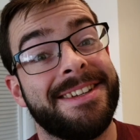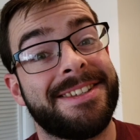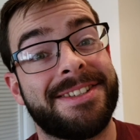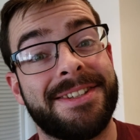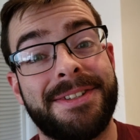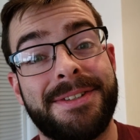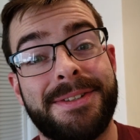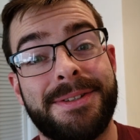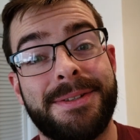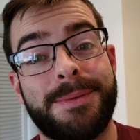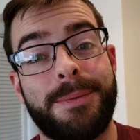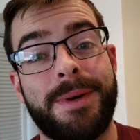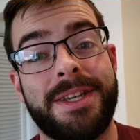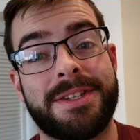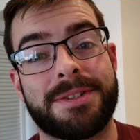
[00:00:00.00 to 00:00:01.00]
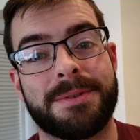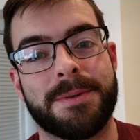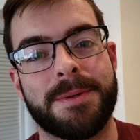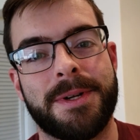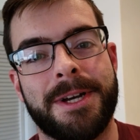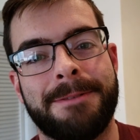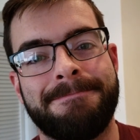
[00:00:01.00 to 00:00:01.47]
So we
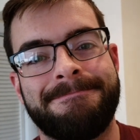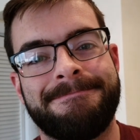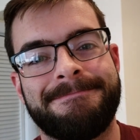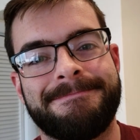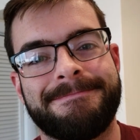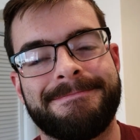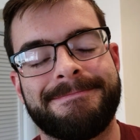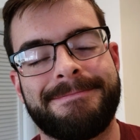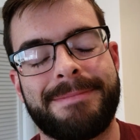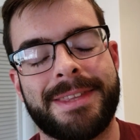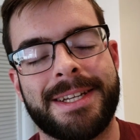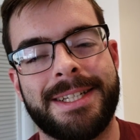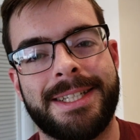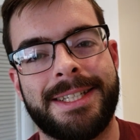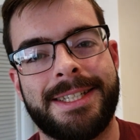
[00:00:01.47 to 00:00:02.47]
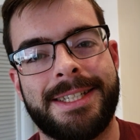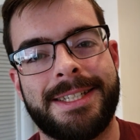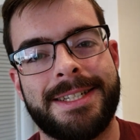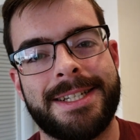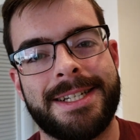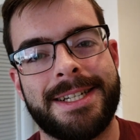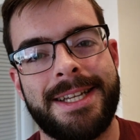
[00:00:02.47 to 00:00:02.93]
screwed up.
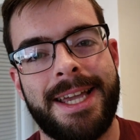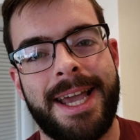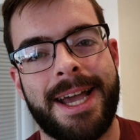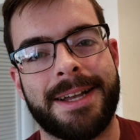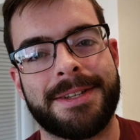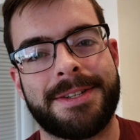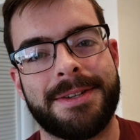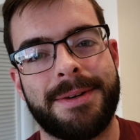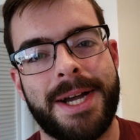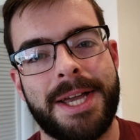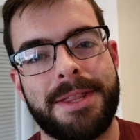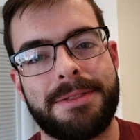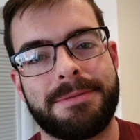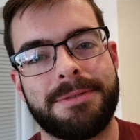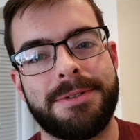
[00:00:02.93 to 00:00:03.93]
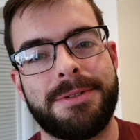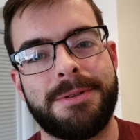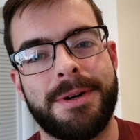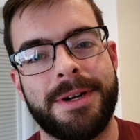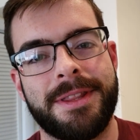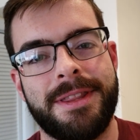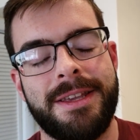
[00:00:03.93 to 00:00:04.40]
Uh, yeah, so I
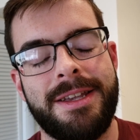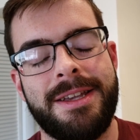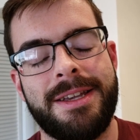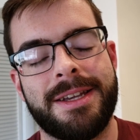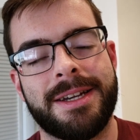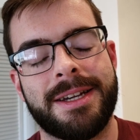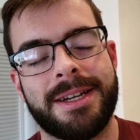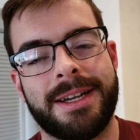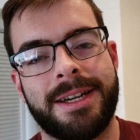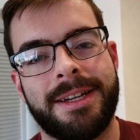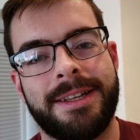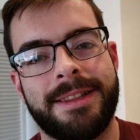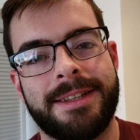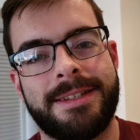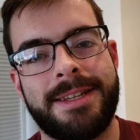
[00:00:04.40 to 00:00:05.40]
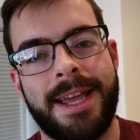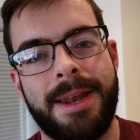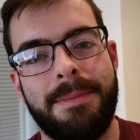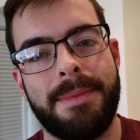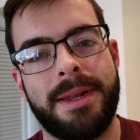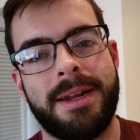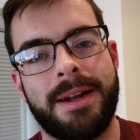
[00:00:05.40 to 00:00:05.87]
threw the, uh, the
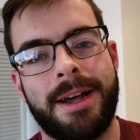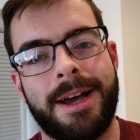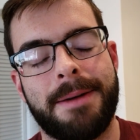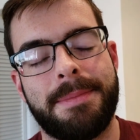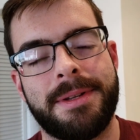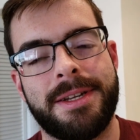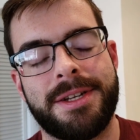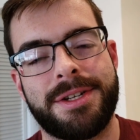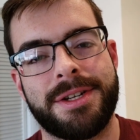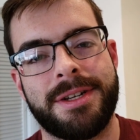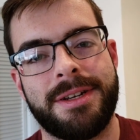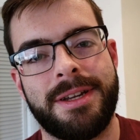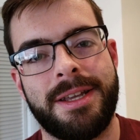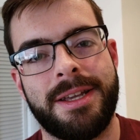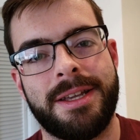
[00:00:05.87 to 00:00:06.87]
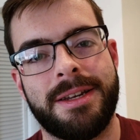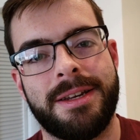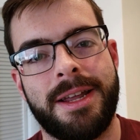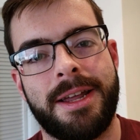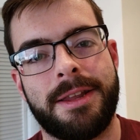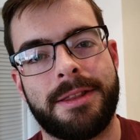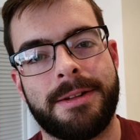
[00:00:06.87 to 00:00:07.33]
10 minute hop addition
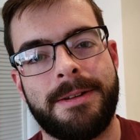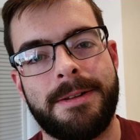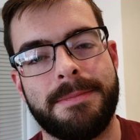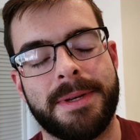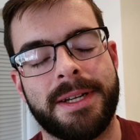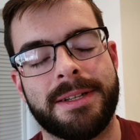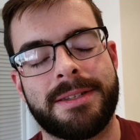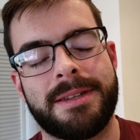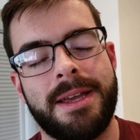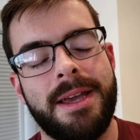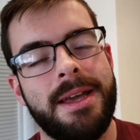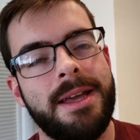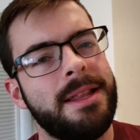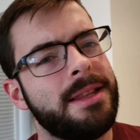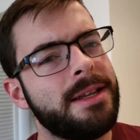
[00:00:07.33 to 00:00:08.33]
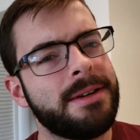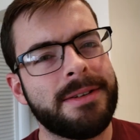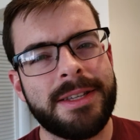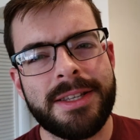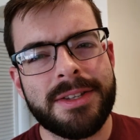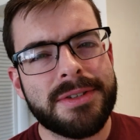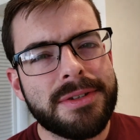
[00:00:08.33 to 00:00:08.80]
in at 30 minutes. There
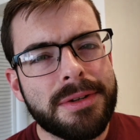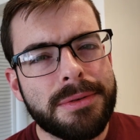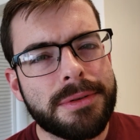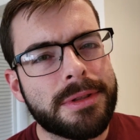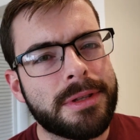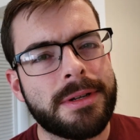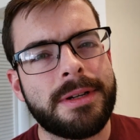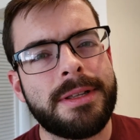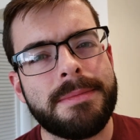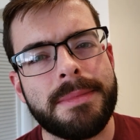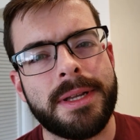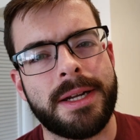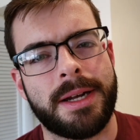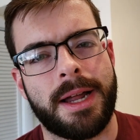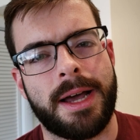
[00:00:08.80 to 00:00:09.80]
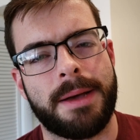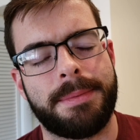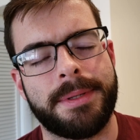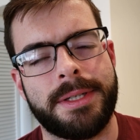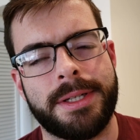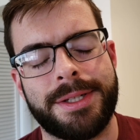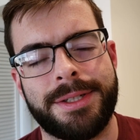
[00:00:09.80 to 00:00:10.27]
is no 30 minute hop
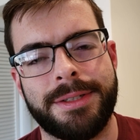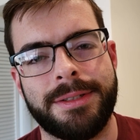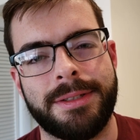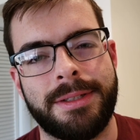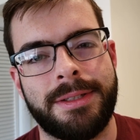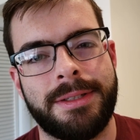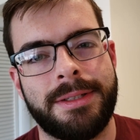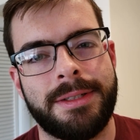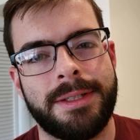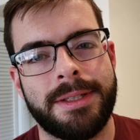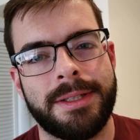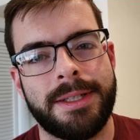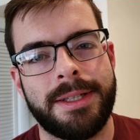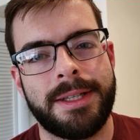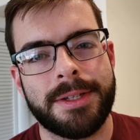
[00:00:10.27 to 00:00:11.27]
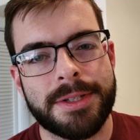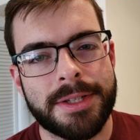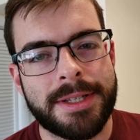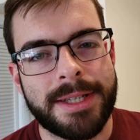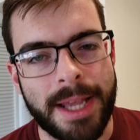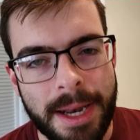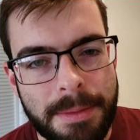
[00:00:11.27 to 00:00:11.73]
addition. There's
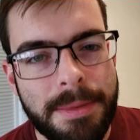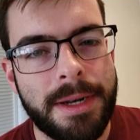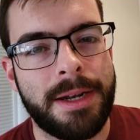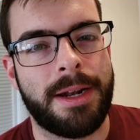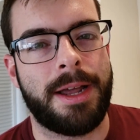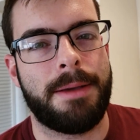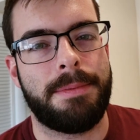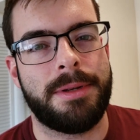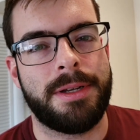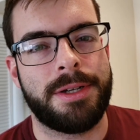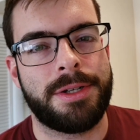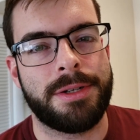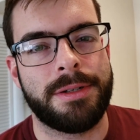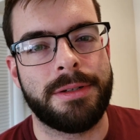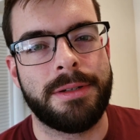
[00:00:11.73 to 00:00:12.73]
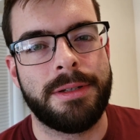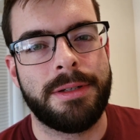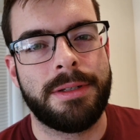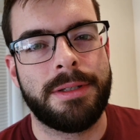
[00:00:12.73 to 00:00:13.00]
a 10 minute hop addition.